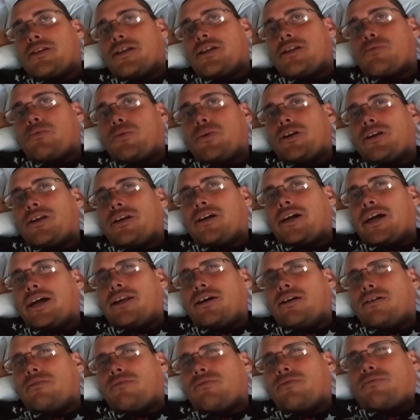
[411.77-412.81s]
This one
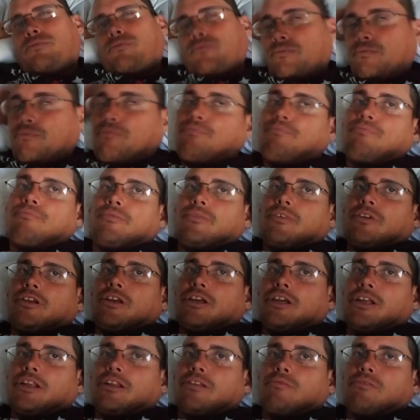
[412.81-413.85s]

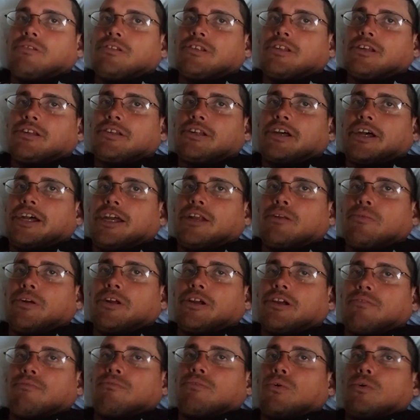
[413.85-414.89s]
it's designed where you
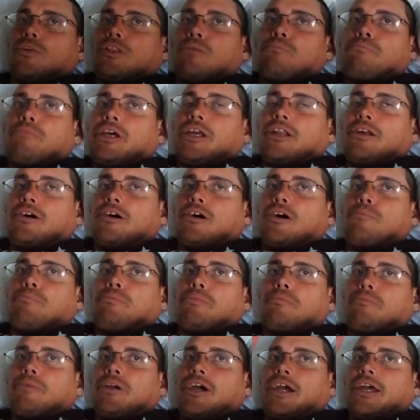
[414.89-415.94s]
could fold the bed up
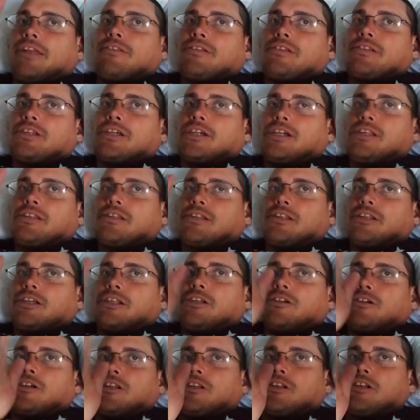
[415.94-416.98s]
behind the seats and then
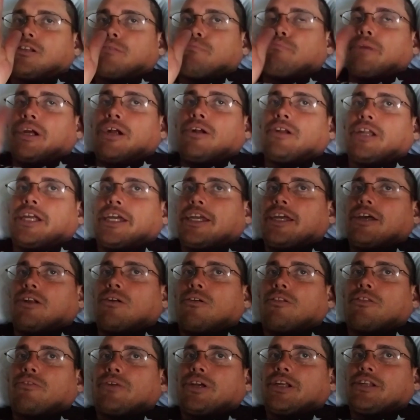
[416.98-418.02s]
you could just barely get
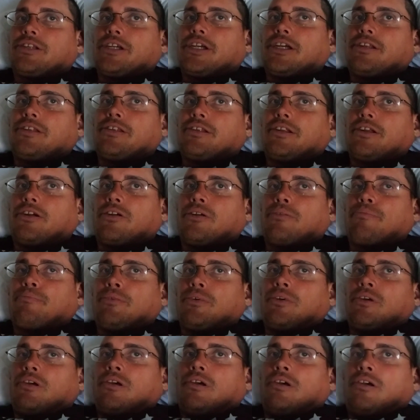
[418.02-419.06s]
all three skids in there.
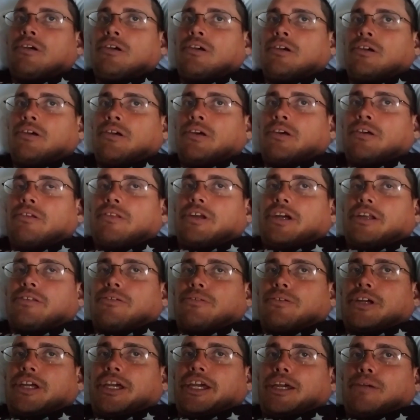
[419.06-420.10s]
That's
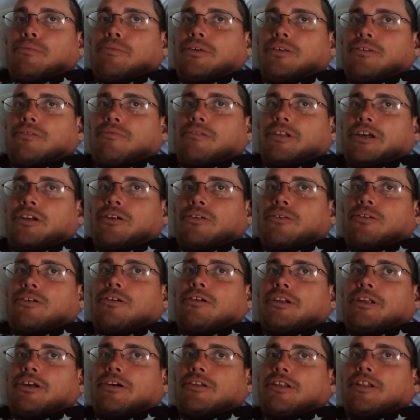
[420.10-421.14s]
okay, but later
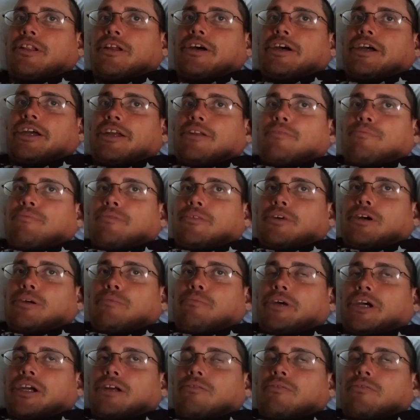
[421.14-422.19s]
on down the line, I might